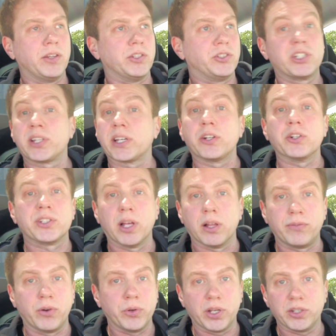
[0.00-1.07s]
just like your
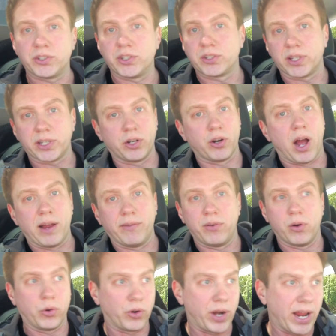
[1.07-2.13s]
cell phone does, just like your
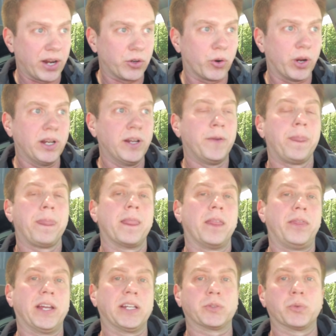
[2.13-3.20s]
iPhone or Android.
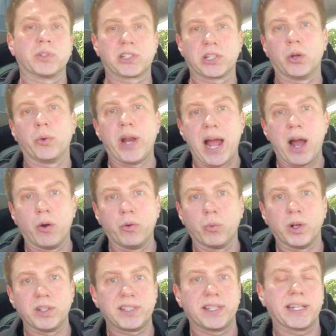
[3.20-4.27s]
Things will slow
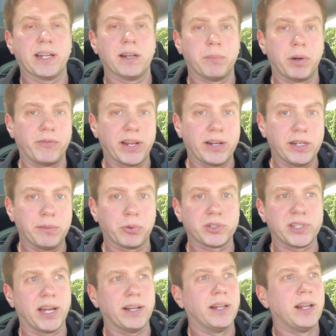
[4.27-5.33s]
down once they get above eighty
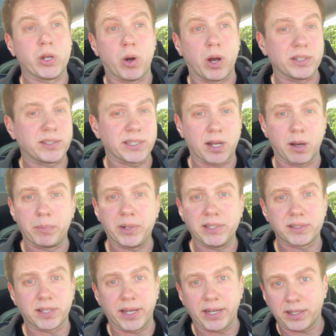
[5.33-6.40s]
percent. That's why you always see
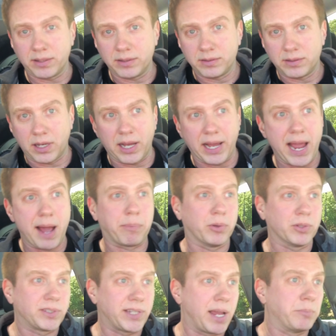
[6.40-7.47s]
companies like uh,
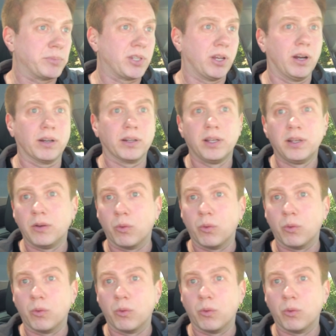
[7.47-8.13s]
Apple, Samsung,